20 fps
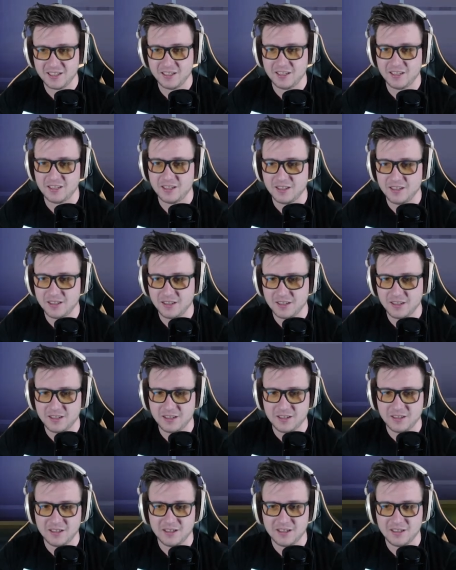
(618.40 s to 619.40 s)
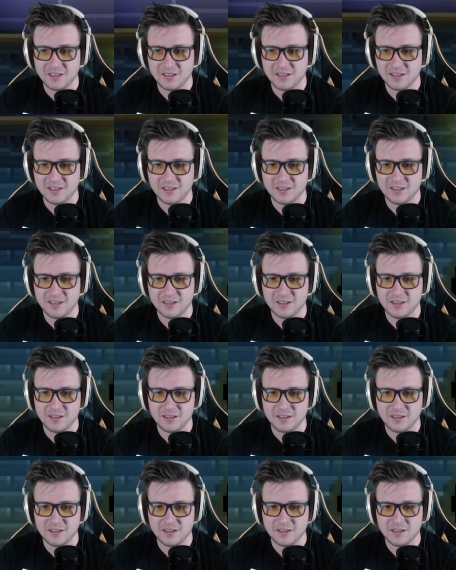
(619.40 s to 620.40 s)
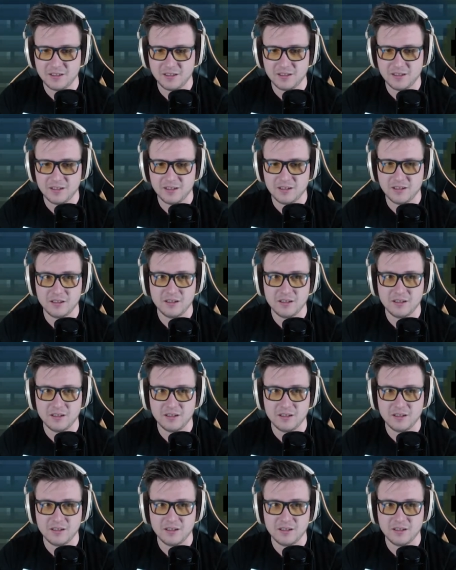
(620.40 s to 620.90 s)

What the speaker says: (no one is talking)